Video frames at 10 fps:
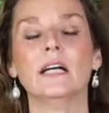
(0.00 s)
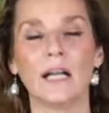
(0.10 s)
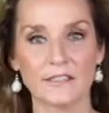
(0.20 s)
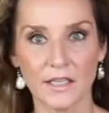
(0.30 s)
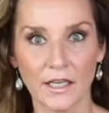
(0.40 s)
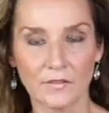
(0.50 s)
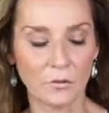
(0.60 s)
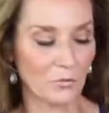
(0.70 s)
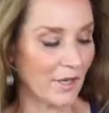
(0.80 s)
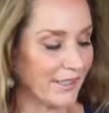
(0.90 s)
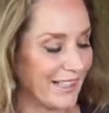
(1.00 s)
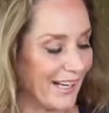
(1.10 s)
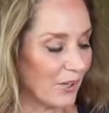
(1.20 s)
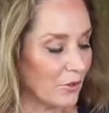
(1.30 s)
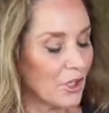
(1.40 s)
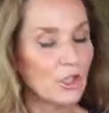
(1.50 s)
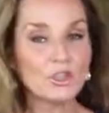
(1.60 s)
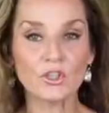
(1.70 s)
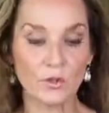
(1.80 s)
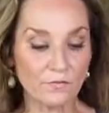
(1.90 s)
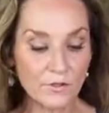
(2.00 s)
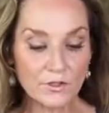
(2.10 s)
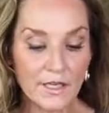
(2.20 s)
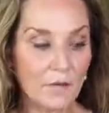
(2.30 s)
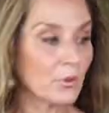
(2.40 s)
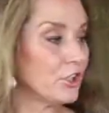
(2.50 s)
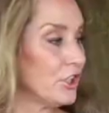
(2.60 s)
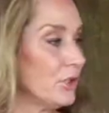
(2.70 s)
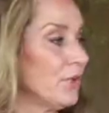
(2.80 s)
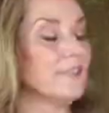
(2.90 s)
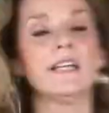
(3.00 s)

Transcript: a ton of them right now. So the first thing I want to do is